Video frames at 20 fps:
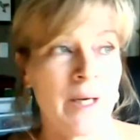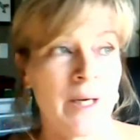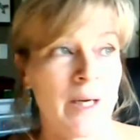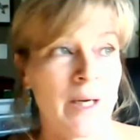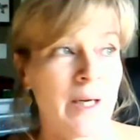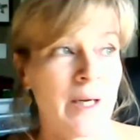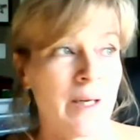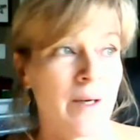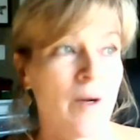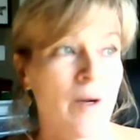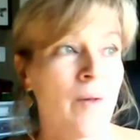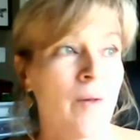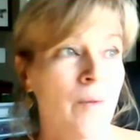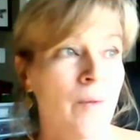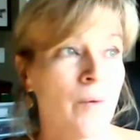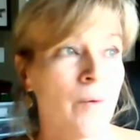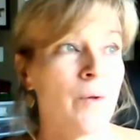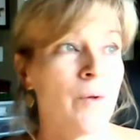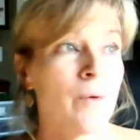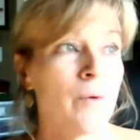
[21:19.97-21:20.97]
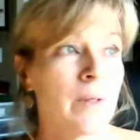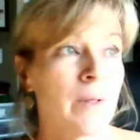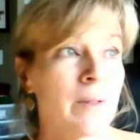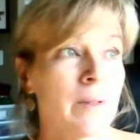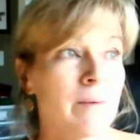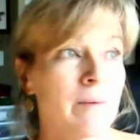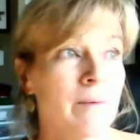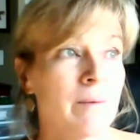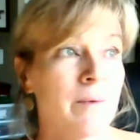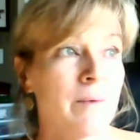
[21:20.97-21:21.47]
and although you
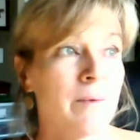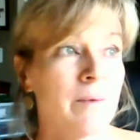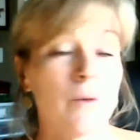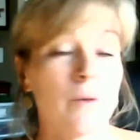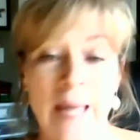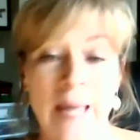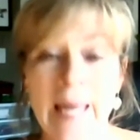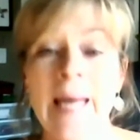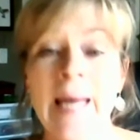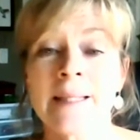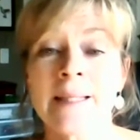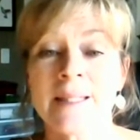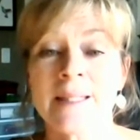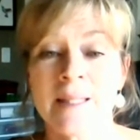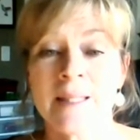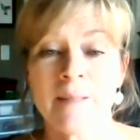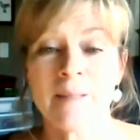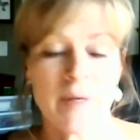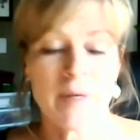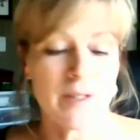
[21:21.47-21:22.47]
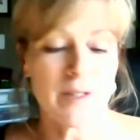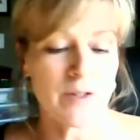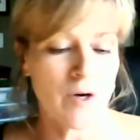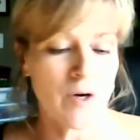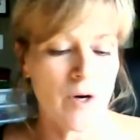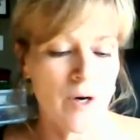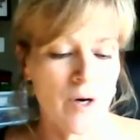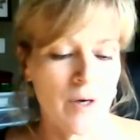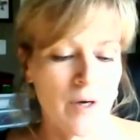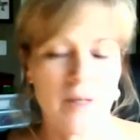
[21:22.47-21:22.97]
can see my
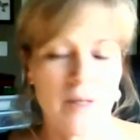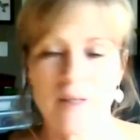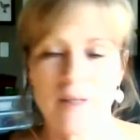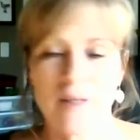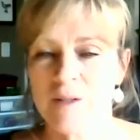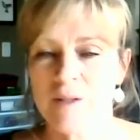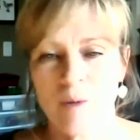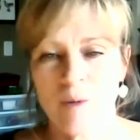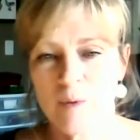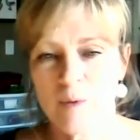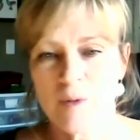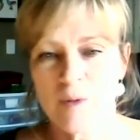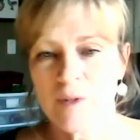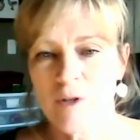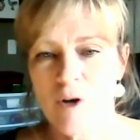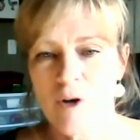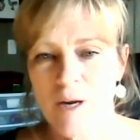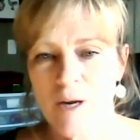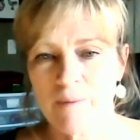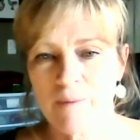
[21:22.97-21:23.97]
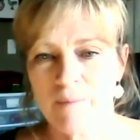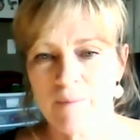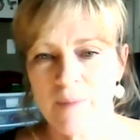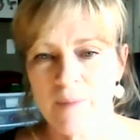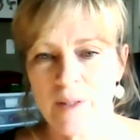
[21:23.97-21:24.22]
scar, it is almost gone.